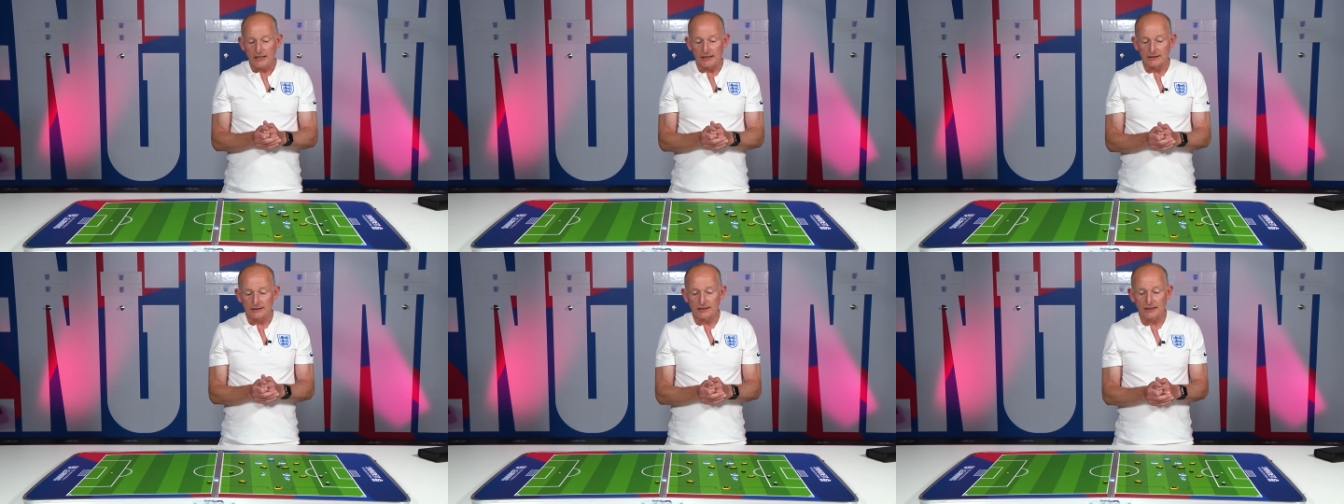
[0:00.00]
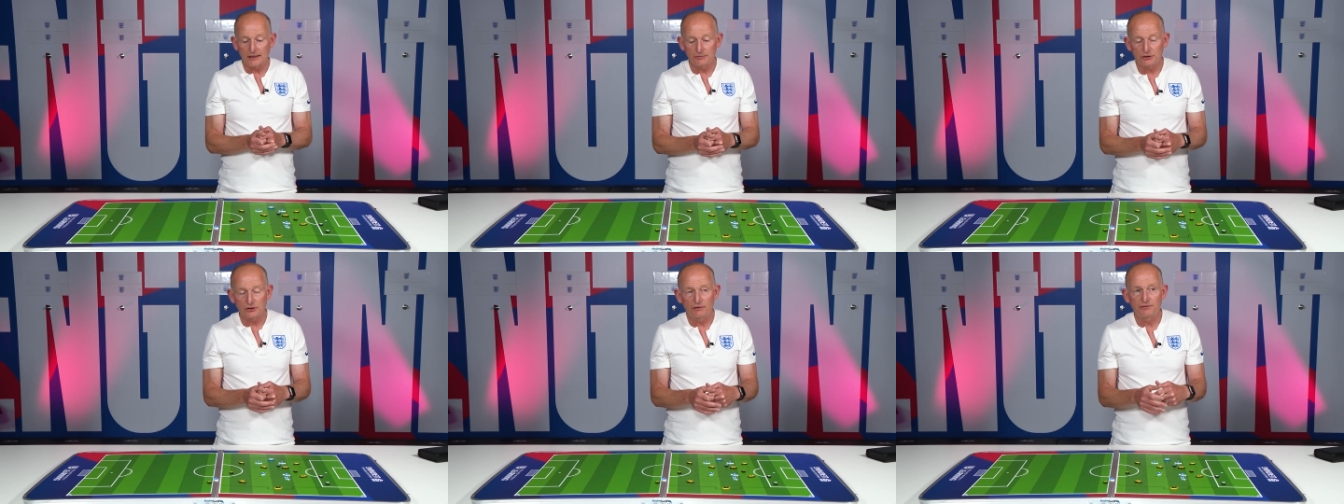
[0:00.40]
In
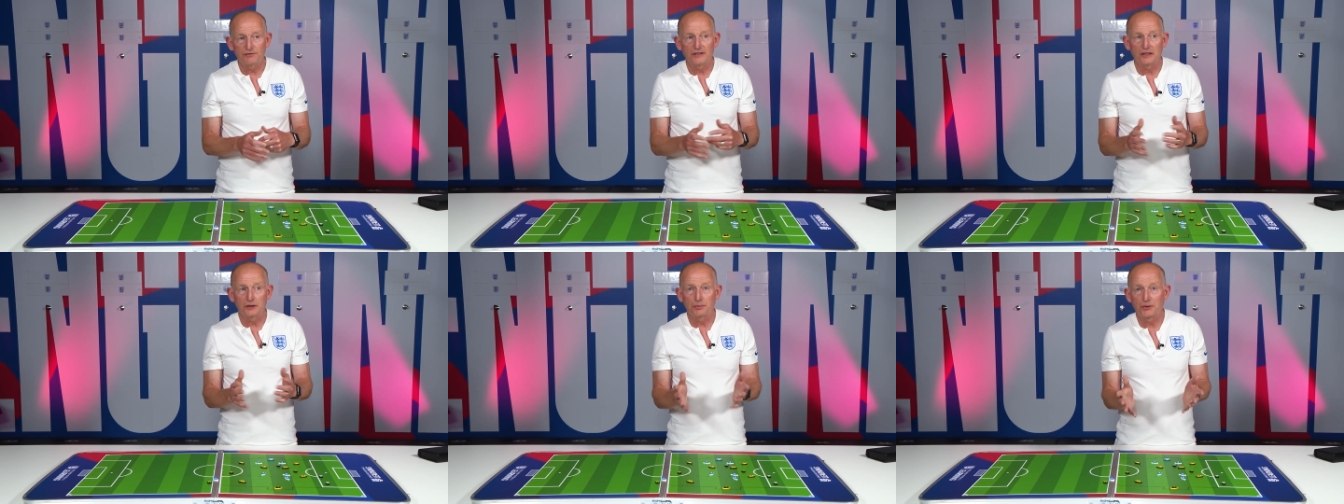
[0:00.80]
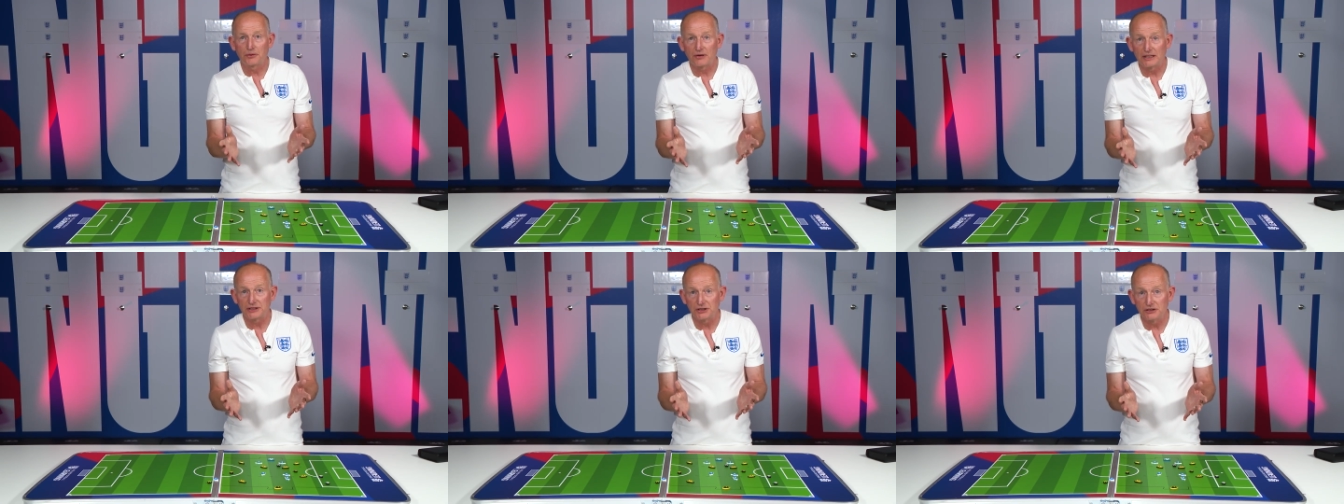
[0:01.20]
terms of further
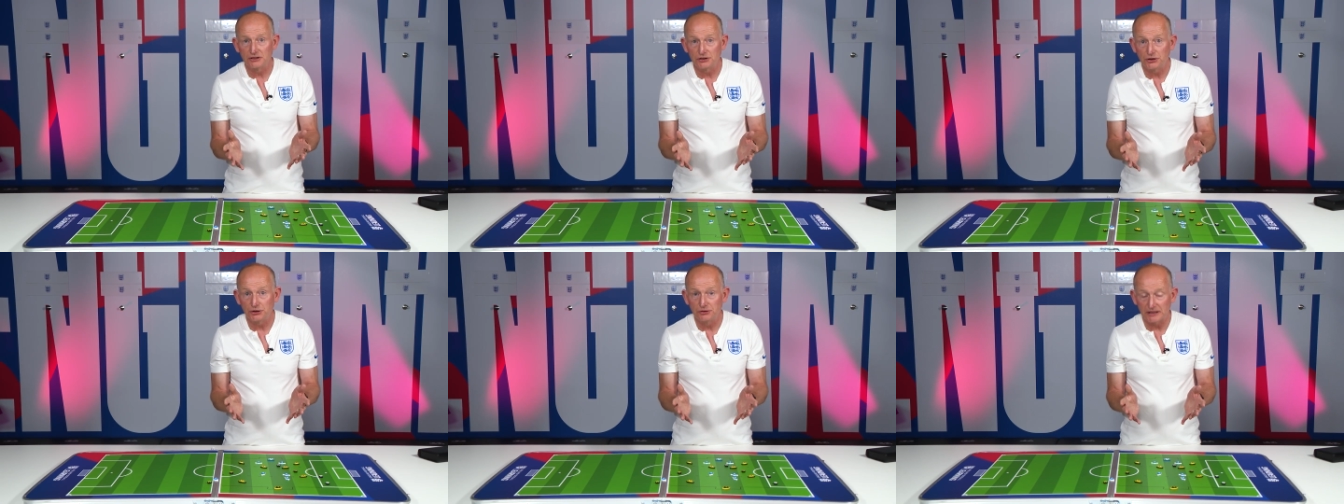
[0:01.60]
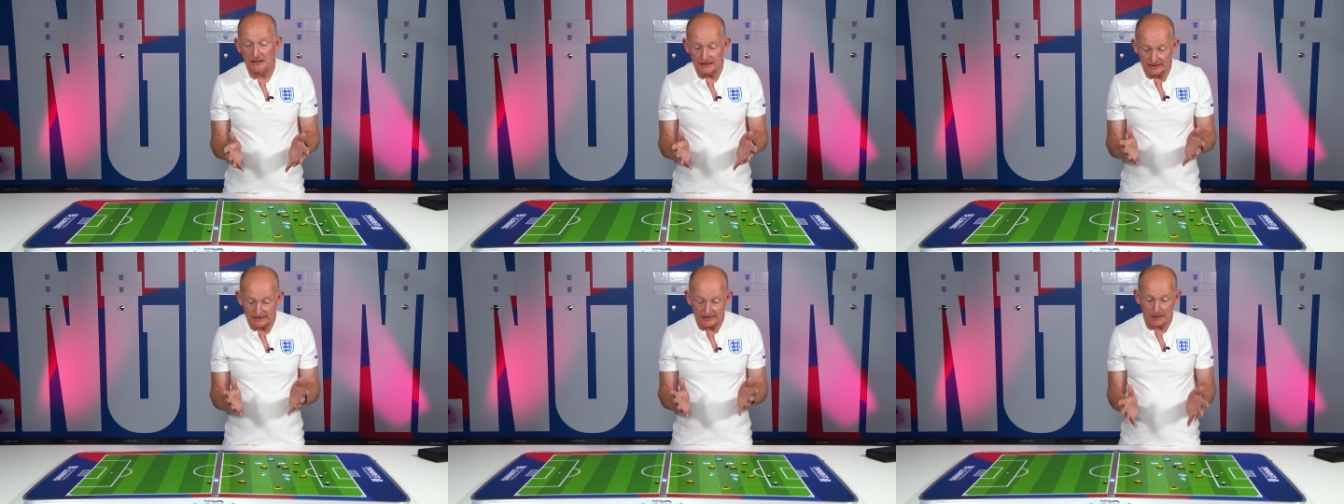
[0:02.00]
progressions using
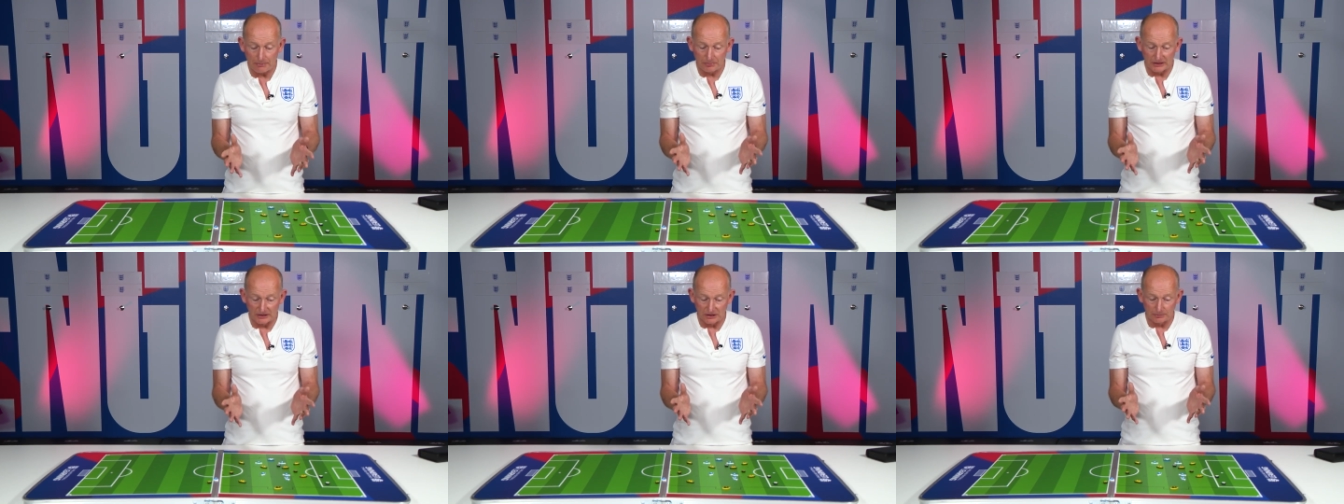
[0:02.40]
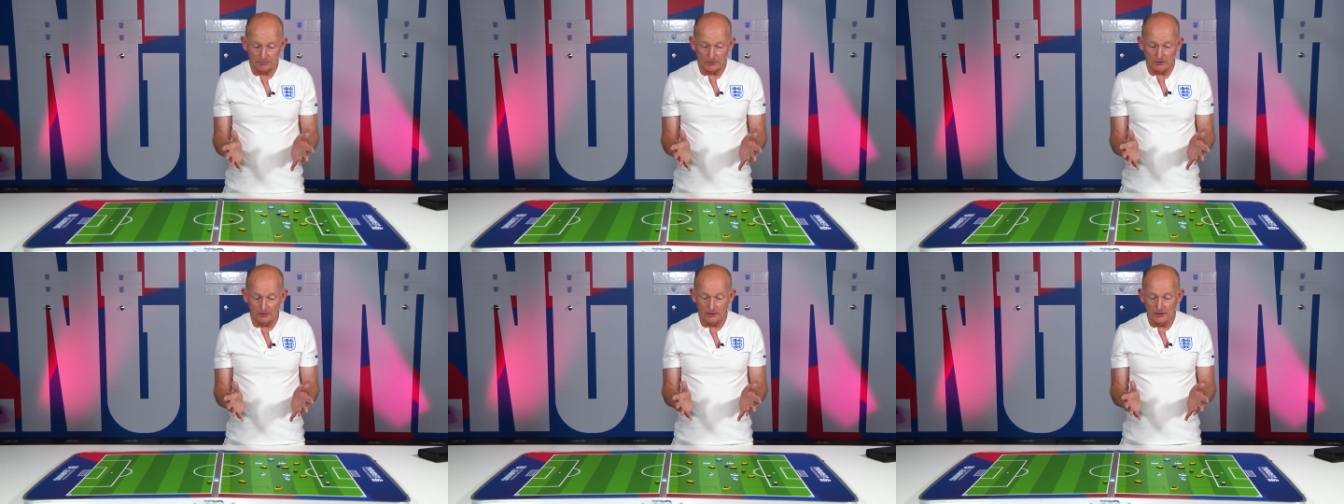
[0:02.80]
the step
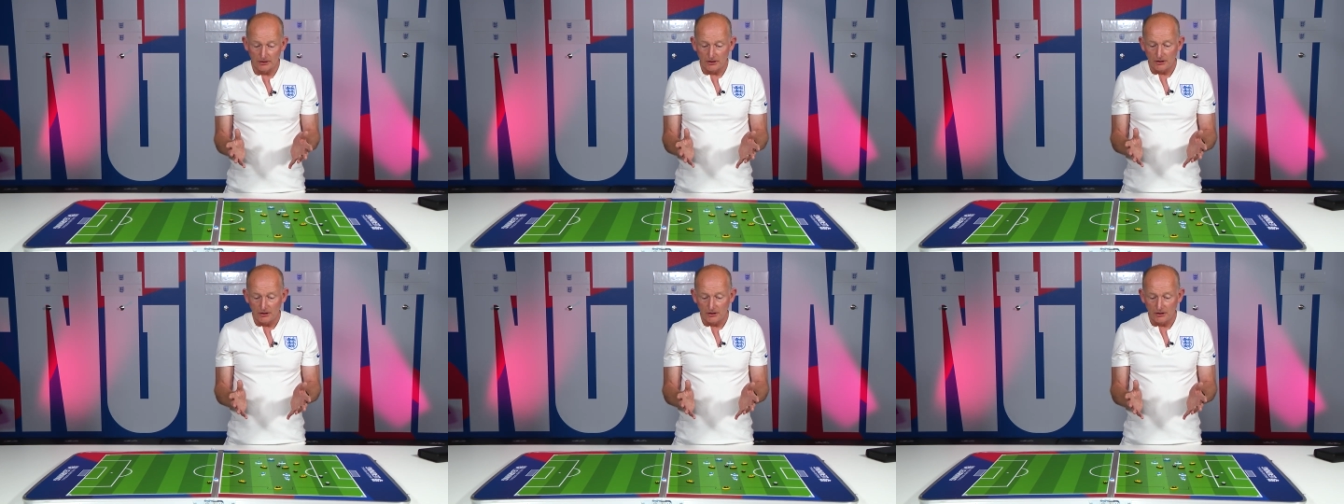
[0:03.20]
principle,